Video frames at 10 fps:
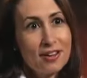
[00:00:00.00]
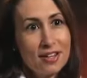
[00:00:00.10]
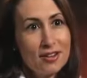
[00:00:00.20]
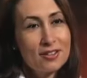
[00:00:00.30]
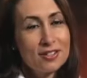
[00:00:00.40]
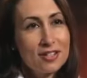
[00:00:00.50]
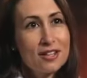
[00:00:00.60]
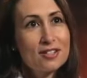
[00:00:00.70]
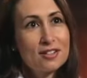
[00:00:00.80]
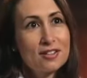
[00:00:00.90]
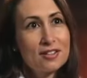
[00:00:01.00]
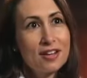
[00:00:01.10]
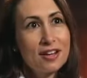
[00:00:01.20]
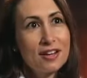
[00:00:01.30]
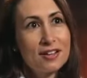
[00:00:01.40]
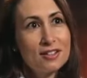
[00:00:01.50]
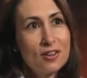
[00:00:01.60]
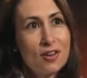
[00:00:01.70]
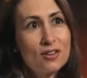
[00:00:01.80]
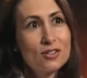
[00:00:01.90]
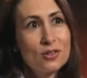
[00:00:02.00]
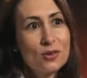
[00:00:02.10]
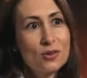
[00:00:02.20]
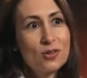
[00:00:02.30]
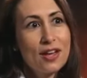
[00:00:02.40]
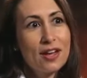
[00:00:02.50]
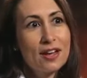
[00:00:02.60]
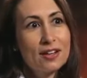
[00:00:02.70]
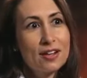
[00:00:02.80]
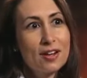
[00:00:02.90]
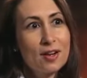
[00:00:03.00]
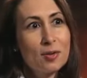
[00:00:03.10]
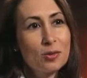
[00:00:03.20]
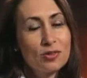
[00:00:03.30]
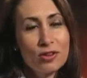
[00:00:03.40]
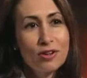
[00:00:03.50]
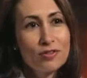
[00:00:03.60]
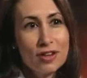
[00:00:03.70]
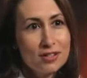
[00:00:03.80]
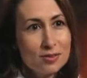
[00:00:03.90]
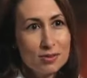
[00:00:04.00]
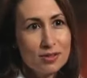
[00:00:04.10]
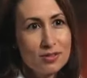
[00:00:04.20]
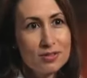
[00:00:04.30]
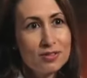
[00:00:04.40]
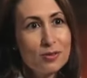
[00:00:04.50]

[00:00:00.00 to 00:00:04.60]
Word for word: here at the center and also that um, we're very flexible.